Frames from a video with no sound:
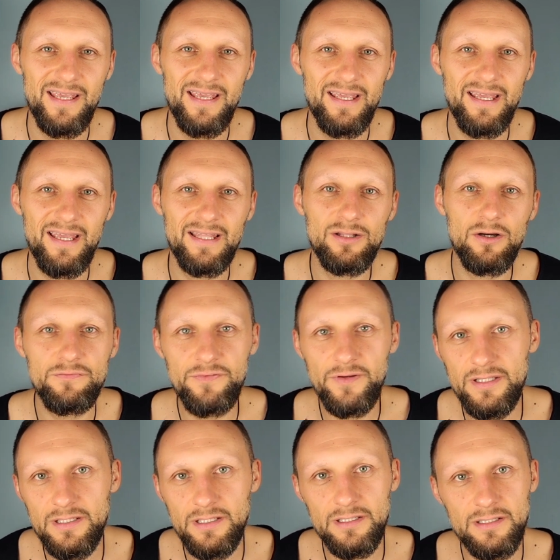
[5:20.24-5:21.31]
And
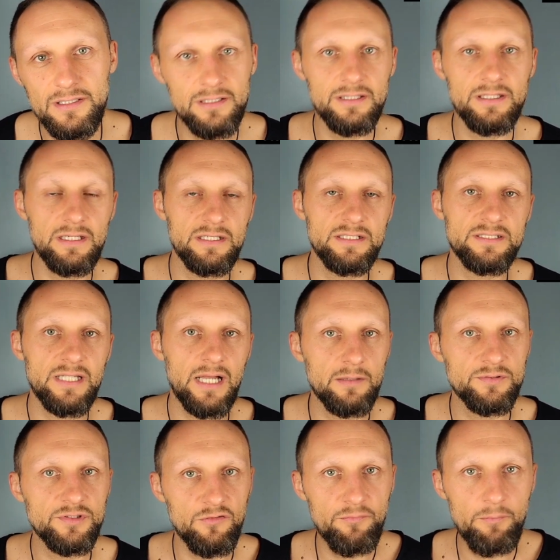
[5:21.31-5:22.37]
often these
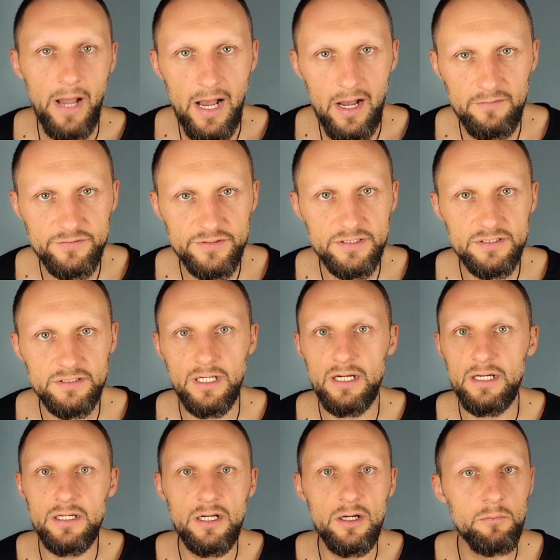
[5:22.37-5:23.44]
types of paths
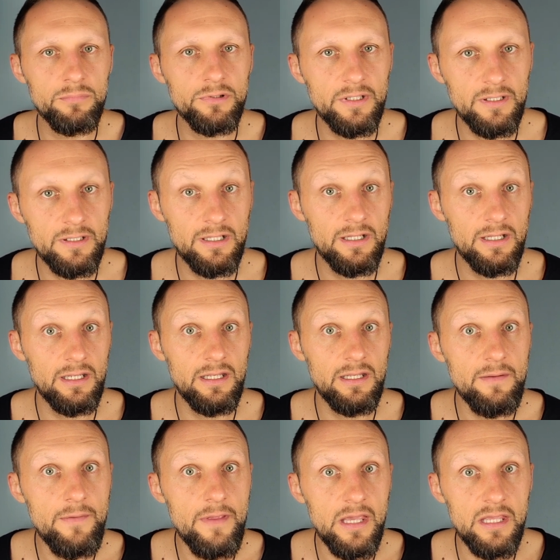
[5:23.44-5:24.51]
are completely
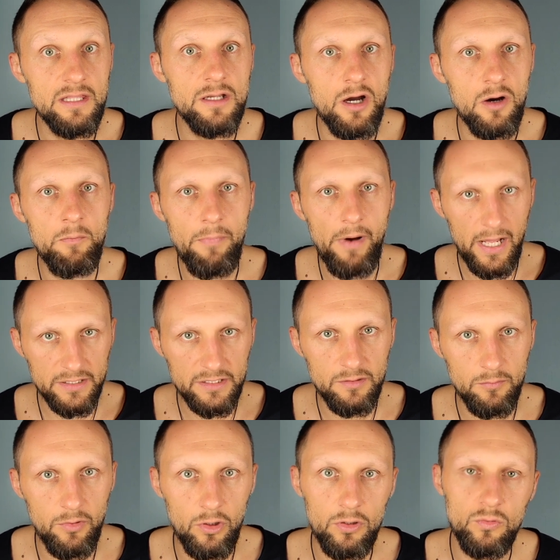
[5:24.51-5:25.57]

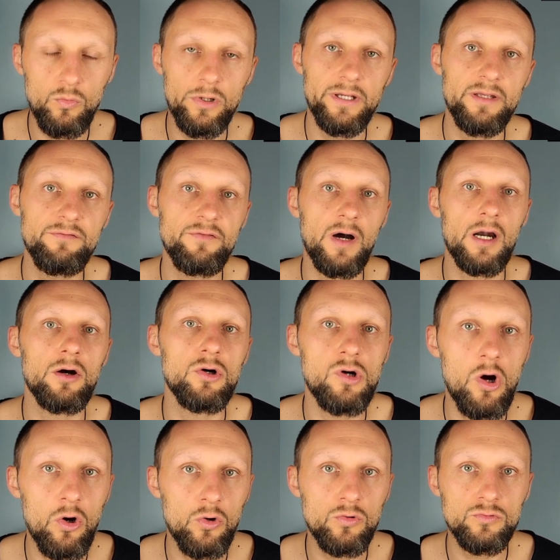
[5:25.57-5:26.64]
incompatible with our
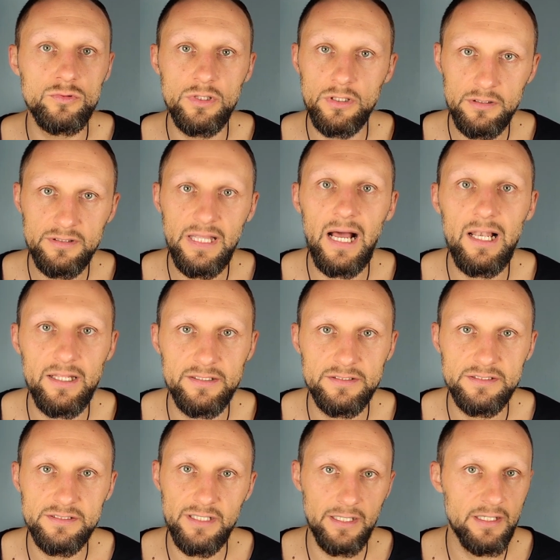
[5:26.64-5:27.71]
own
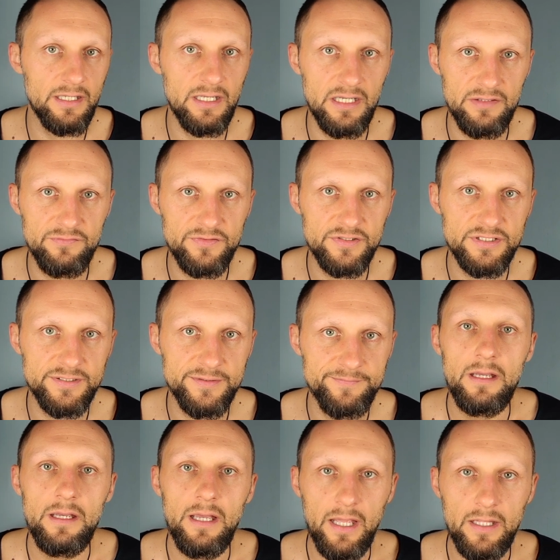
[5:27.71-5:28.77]
talents and gifts.
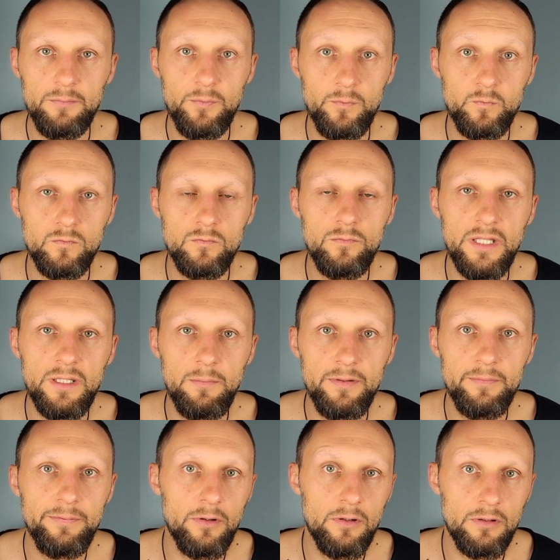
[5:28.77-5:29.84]
And many
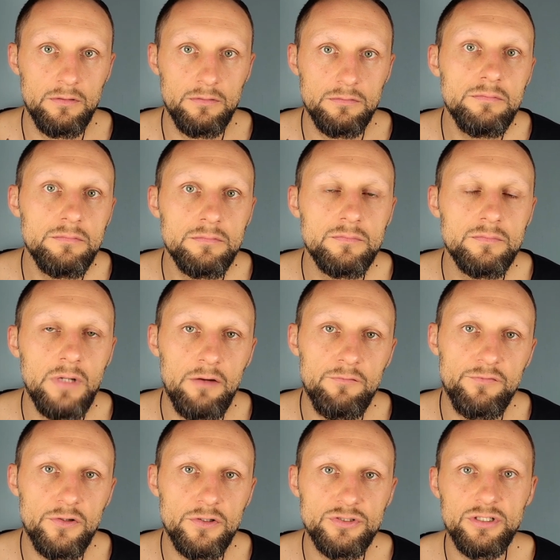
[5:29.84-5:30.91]
people
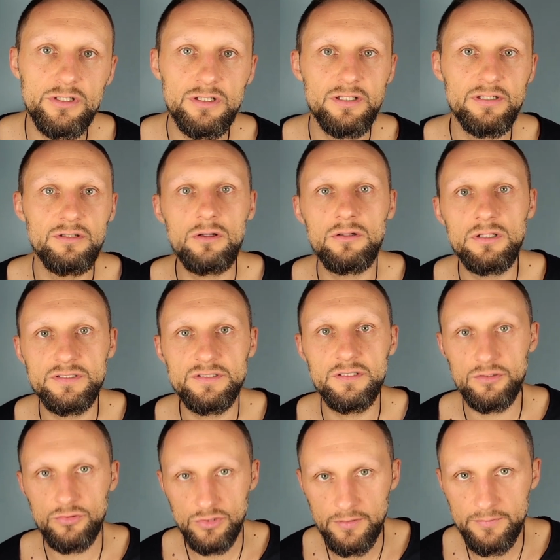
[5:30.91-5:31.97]
unfortunately don't listen
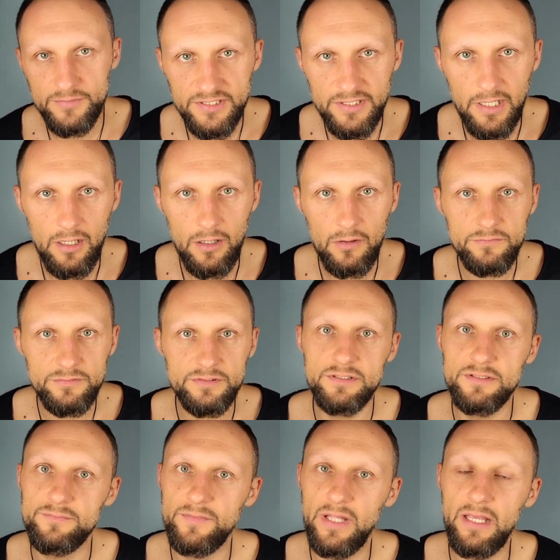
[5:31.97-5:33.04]
to
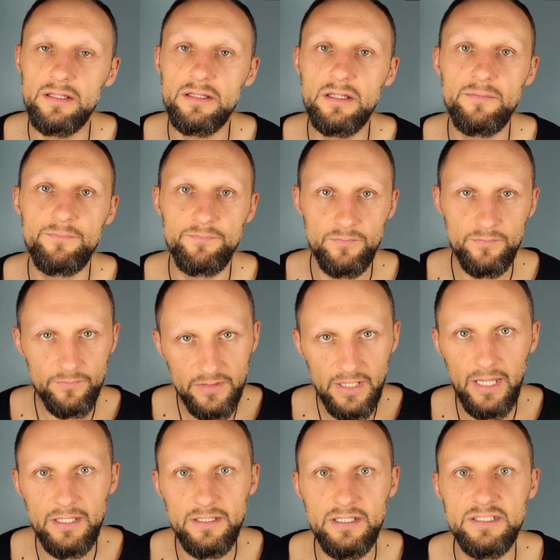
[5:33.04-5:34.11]
themselves and
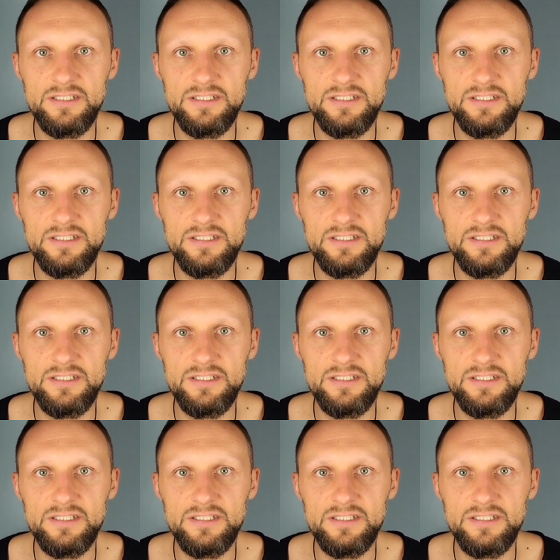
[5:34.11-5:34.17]
take these